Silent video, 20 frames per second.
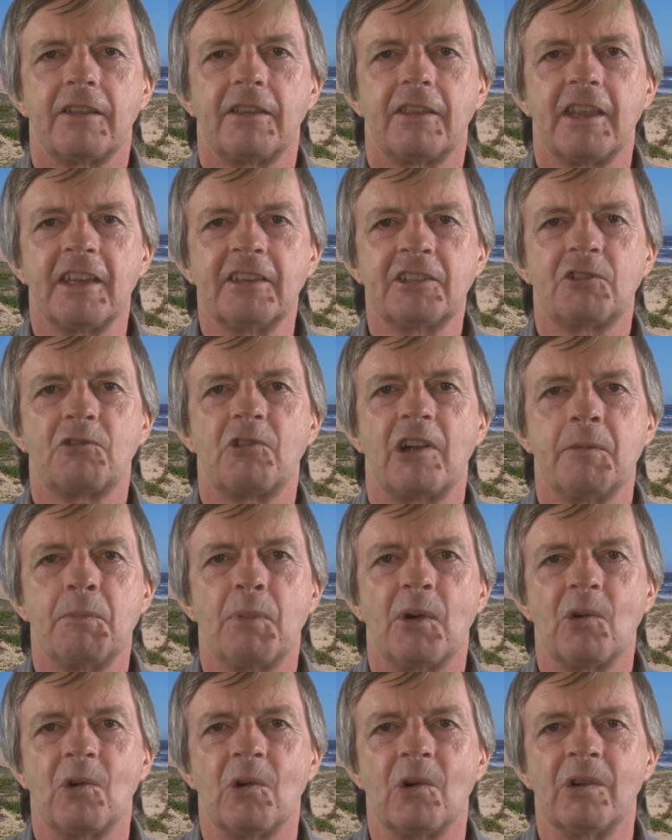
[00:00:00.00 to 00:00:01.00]
This
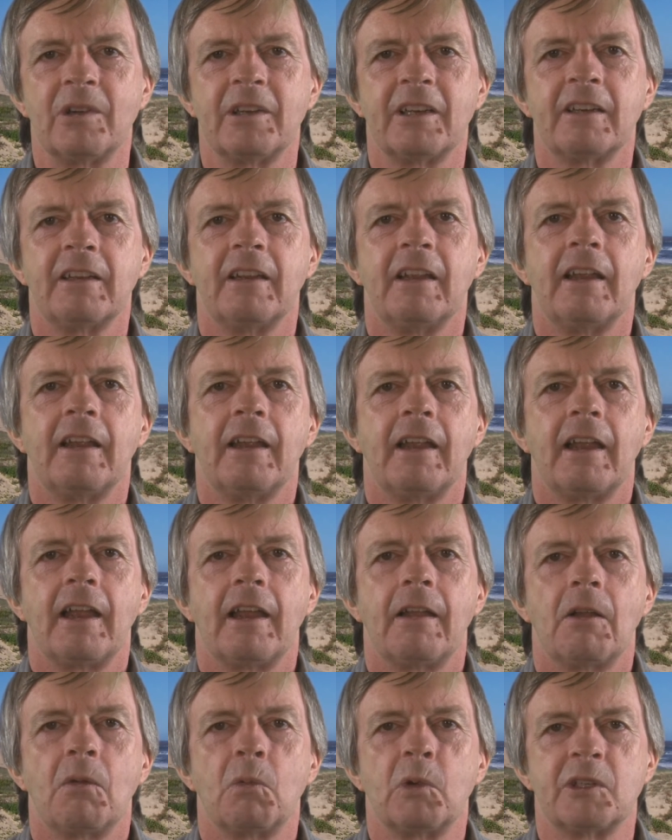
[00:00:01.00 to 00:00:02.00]
report
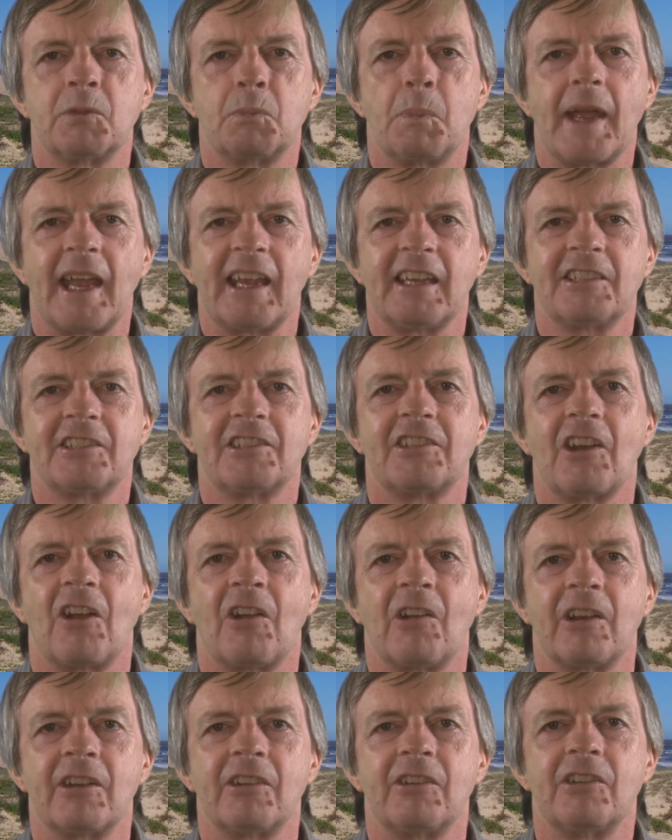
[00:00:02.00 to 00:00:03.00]
was based
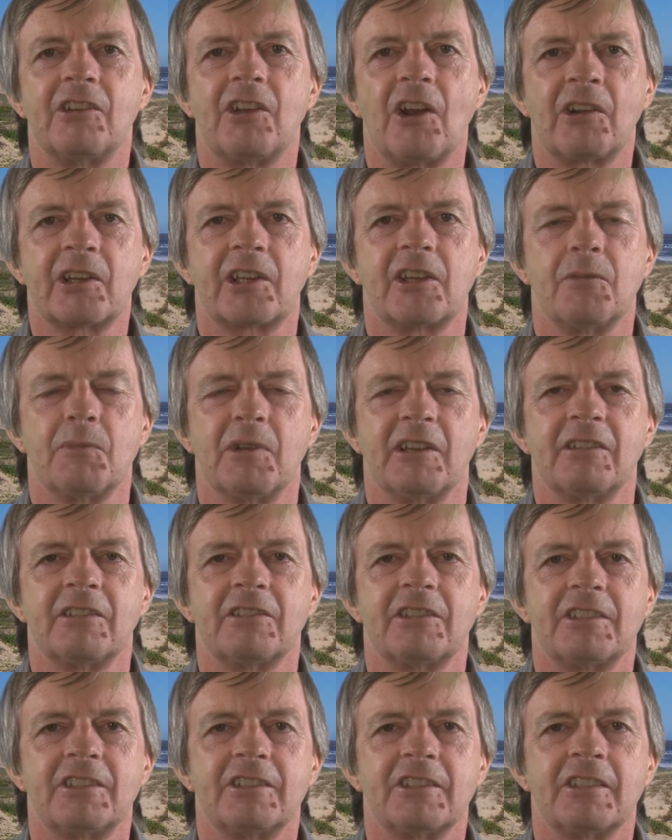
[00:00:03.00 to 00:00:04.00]
on
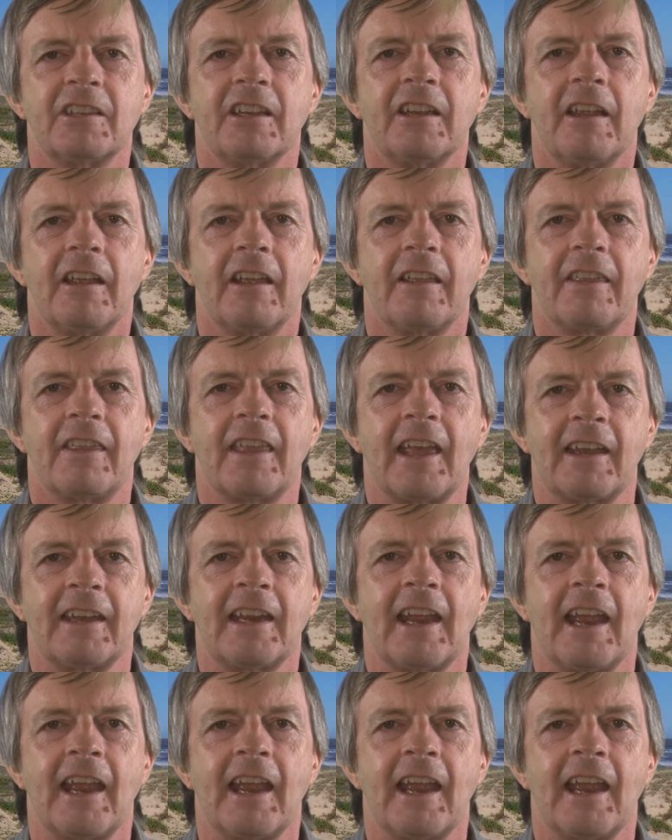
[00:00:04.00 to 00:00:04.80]
documents that